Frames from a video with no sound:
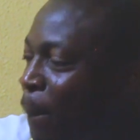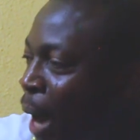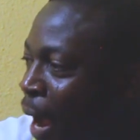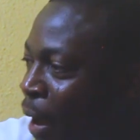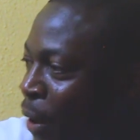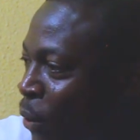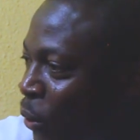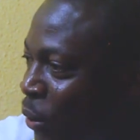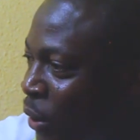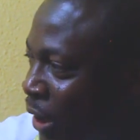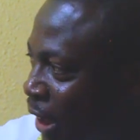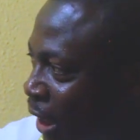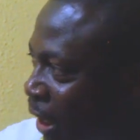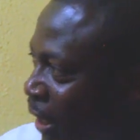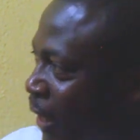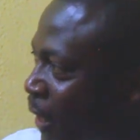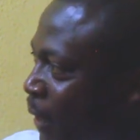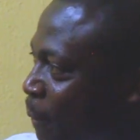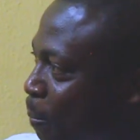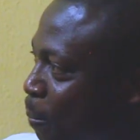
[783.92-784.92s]

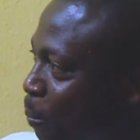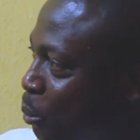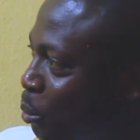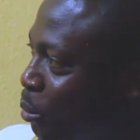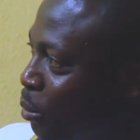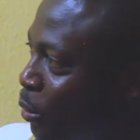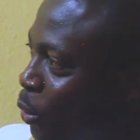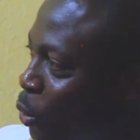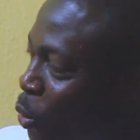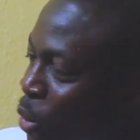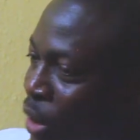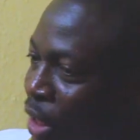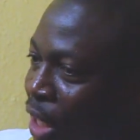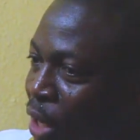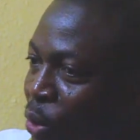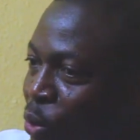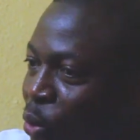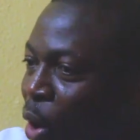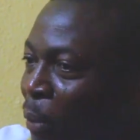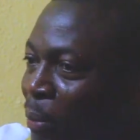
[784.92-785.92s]
piously. You
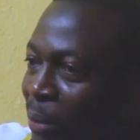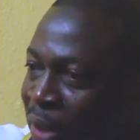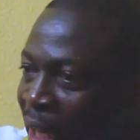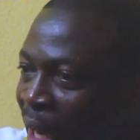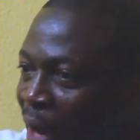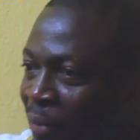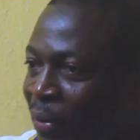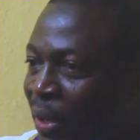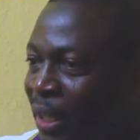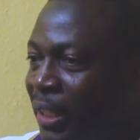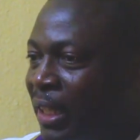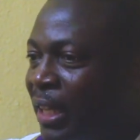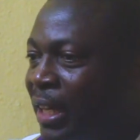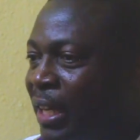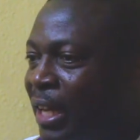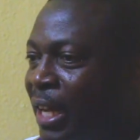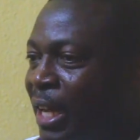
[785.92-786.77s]
see, you observe it.